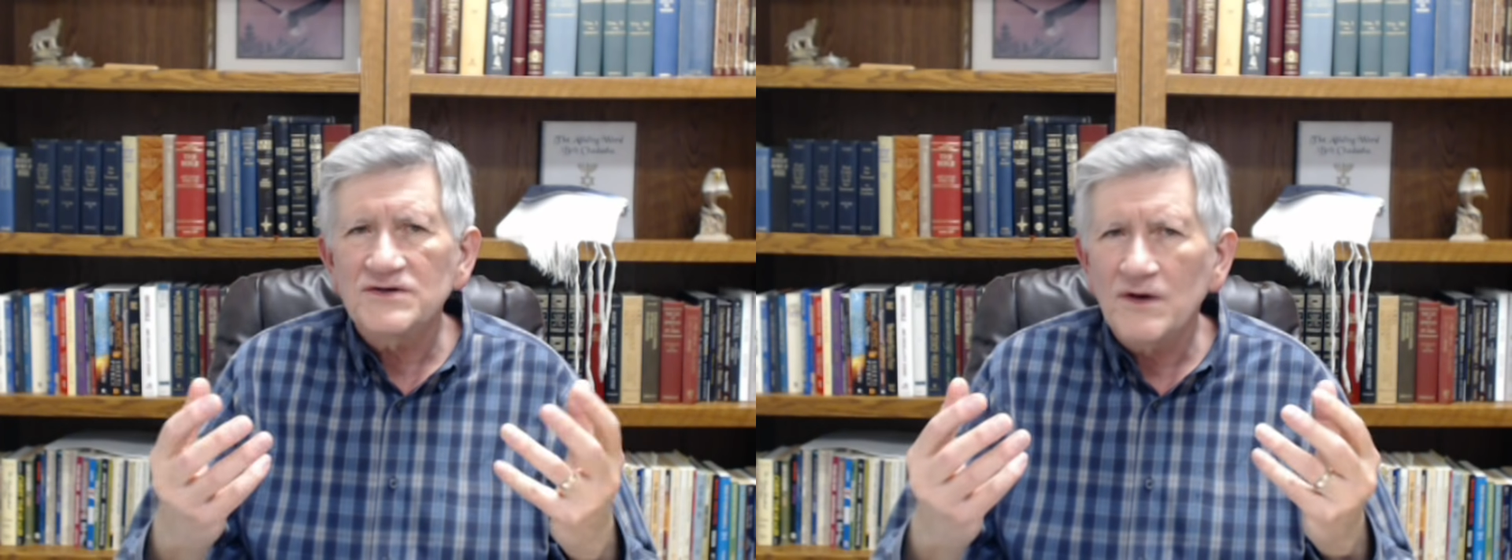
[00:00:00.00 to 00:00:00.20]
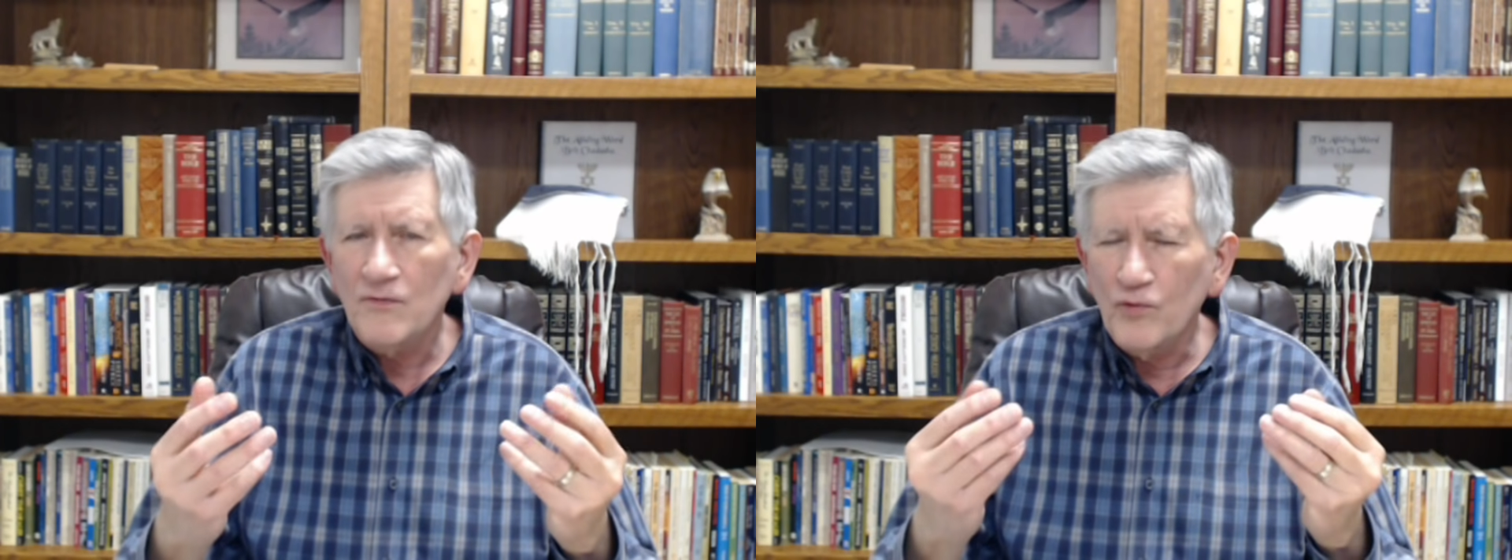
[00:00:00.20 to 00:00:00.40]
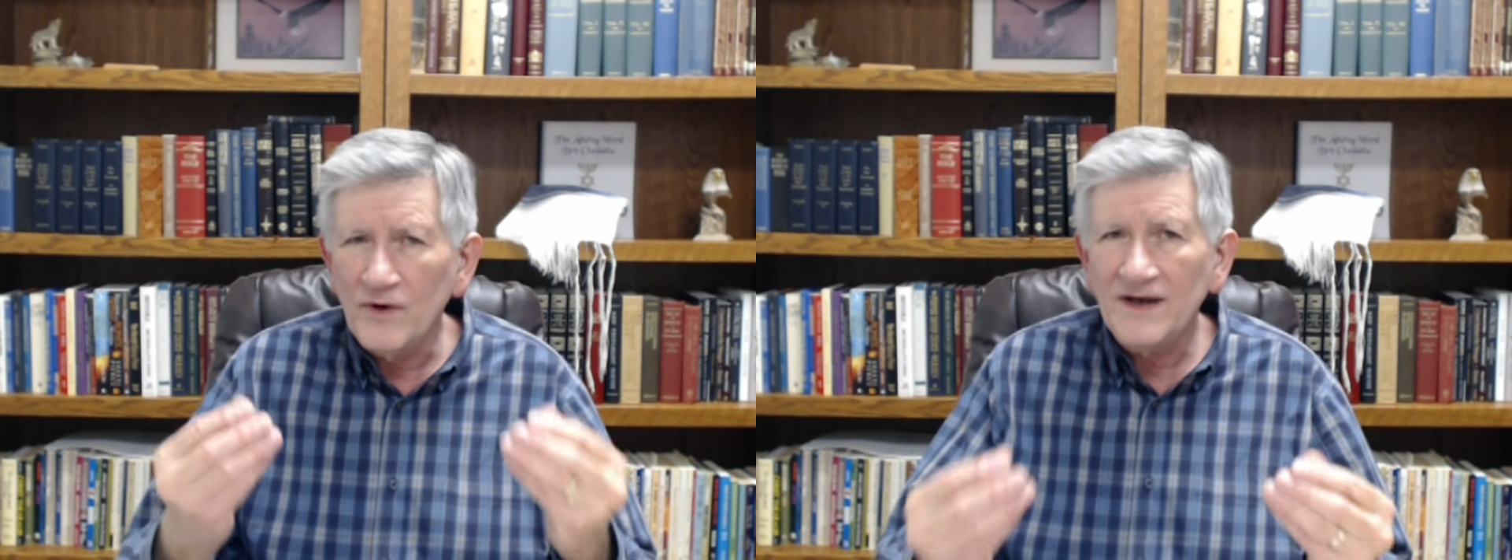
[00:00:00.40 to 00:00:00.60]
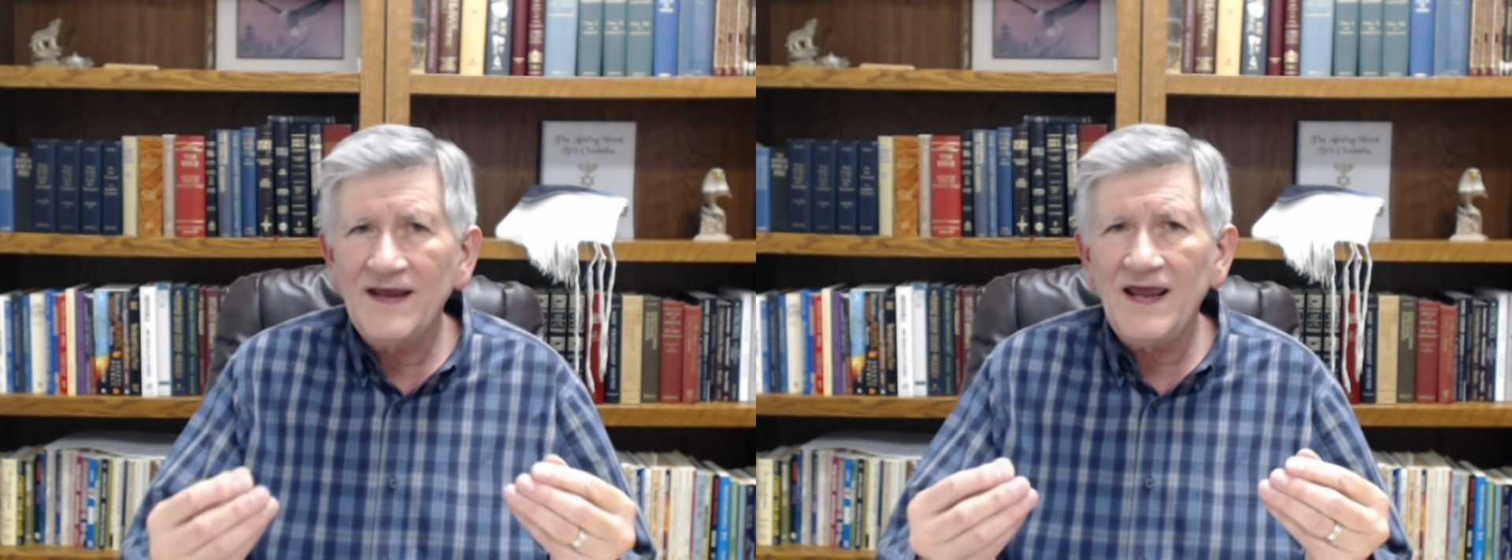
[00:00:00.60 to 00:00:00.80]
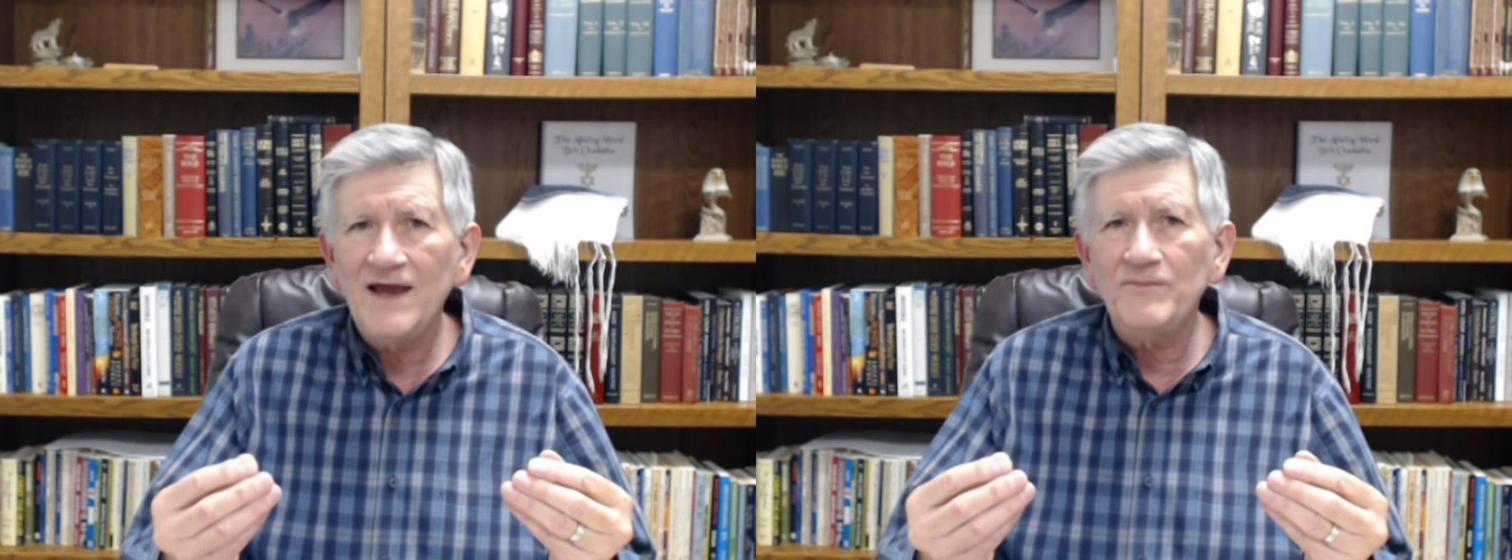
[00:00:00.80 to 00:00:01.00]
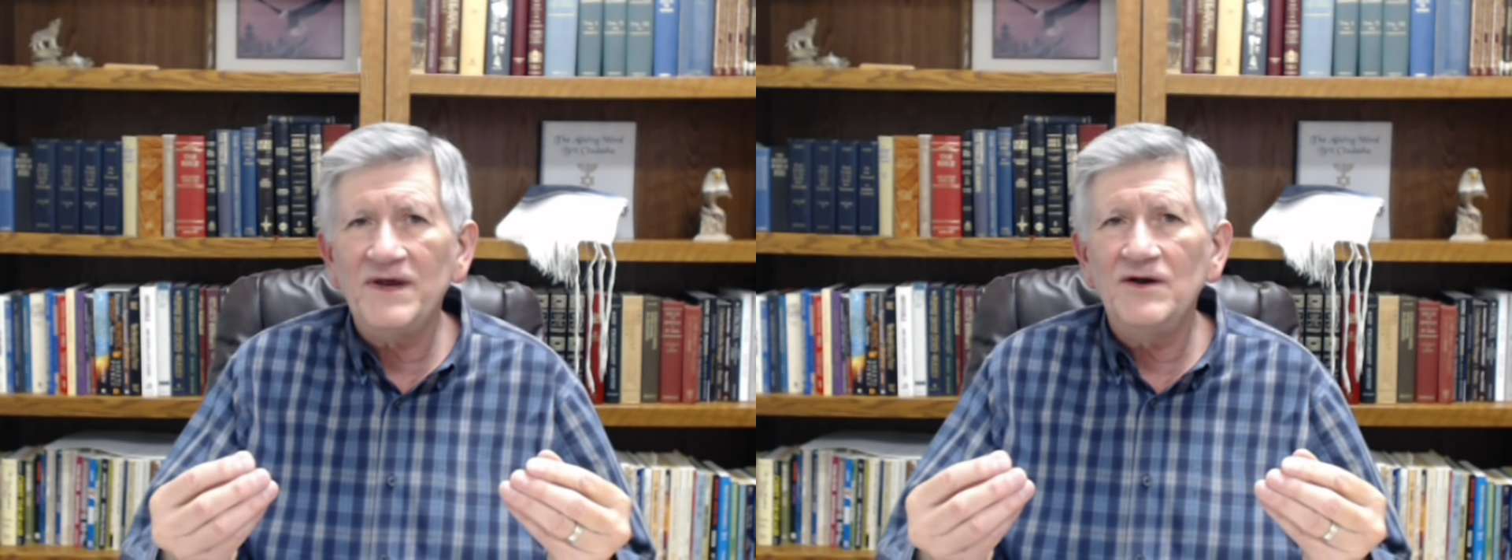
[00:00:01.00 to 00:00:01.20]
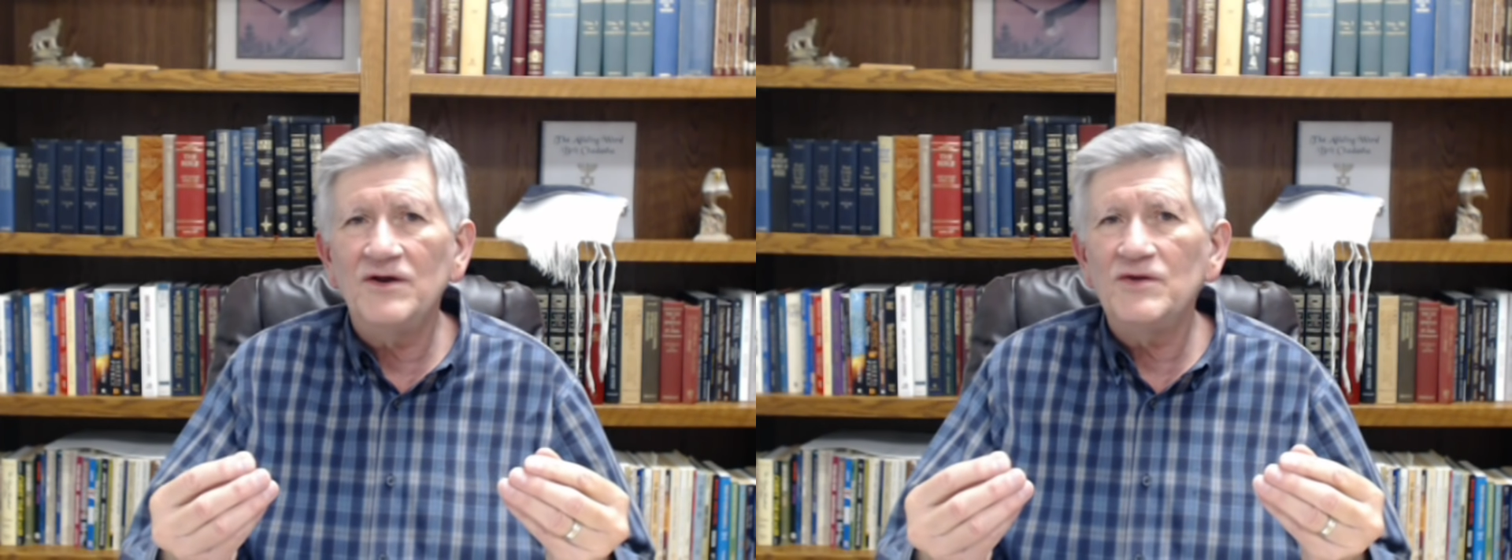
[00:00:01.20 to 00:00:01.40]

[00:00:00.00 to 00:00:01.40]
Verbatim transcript: really camping on the